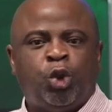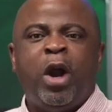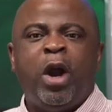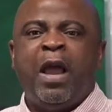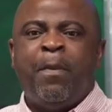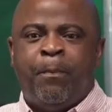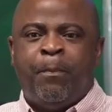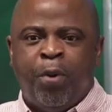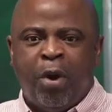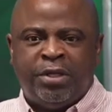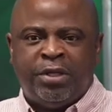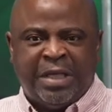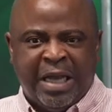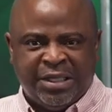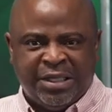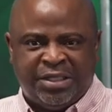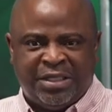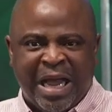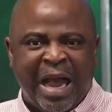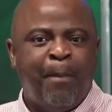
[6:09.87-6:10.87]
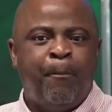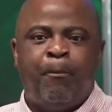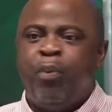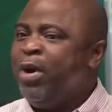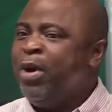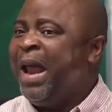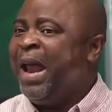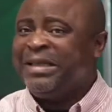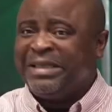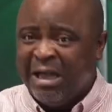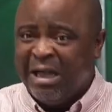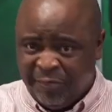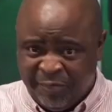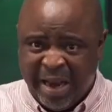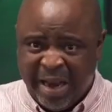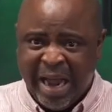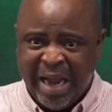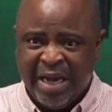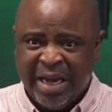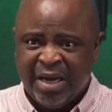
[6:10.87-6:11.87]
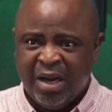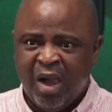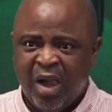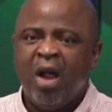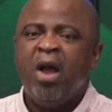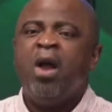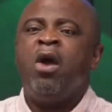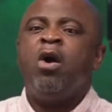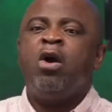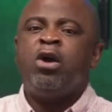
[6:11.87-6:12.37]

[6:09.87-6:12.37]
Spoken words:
through a protest and bullets are flying,